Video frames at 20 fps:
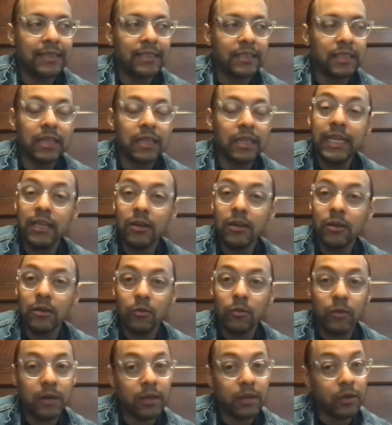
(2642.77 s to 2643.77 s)
a leader,
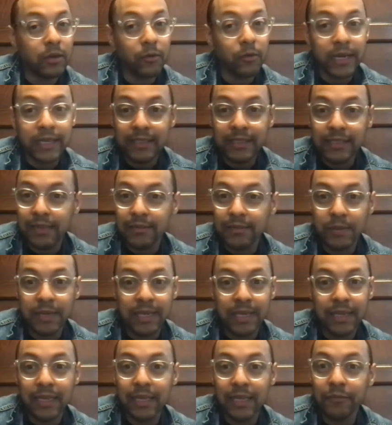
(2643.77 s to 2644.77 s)
one of the greatest gifts we
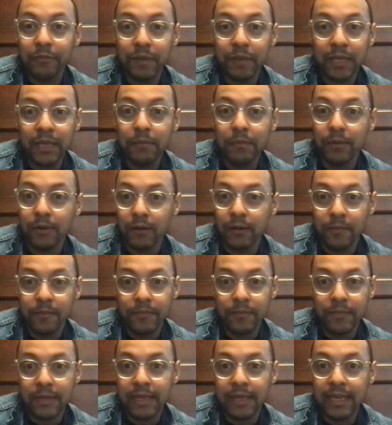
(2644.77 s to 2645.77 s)
can give people
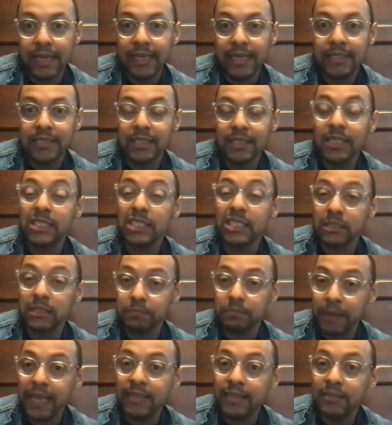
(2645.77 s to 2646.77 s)
is just
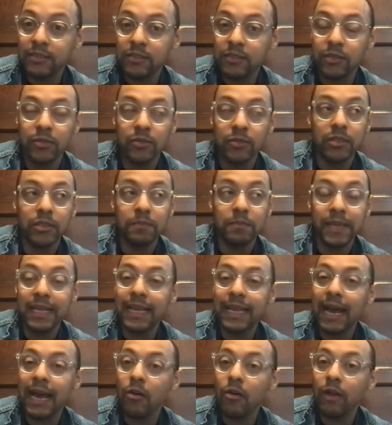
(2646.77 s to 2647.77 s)
space to
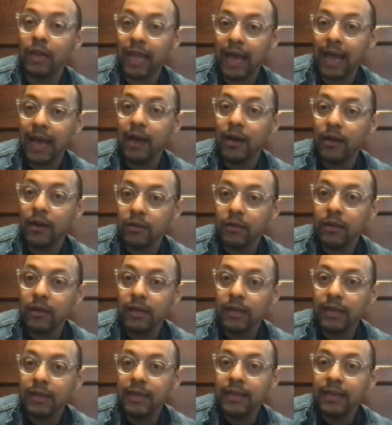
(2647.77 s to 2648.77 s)
speak out loud
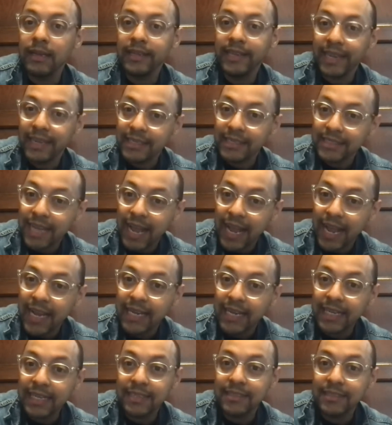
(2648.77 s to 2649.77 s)
the
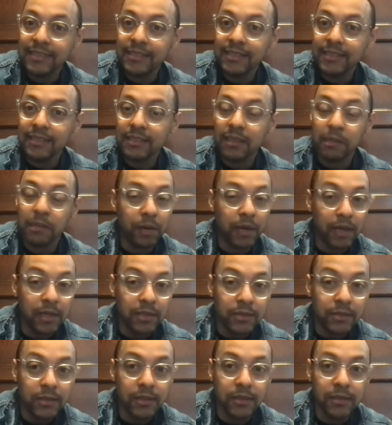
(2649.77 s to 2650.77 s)
anxieties, the
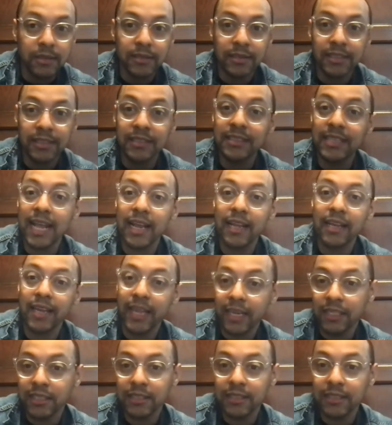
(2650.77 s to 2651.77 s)
puzzles, the
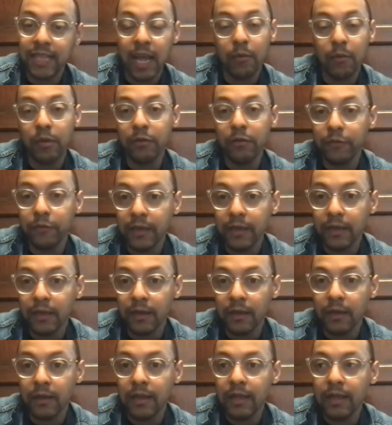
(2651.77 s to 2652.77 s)
stagnation that we
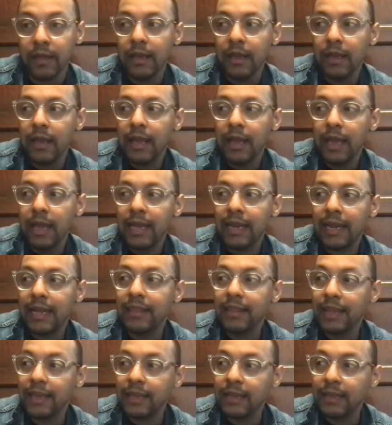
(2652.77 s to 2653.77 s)
feel. And I
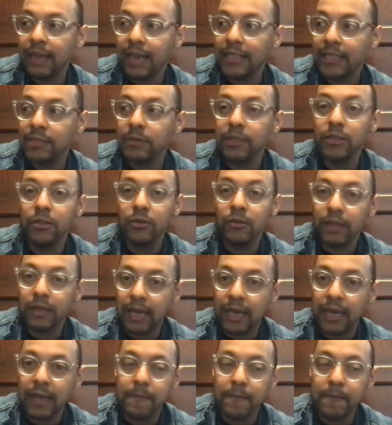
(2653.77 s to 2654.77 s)
think as we do that,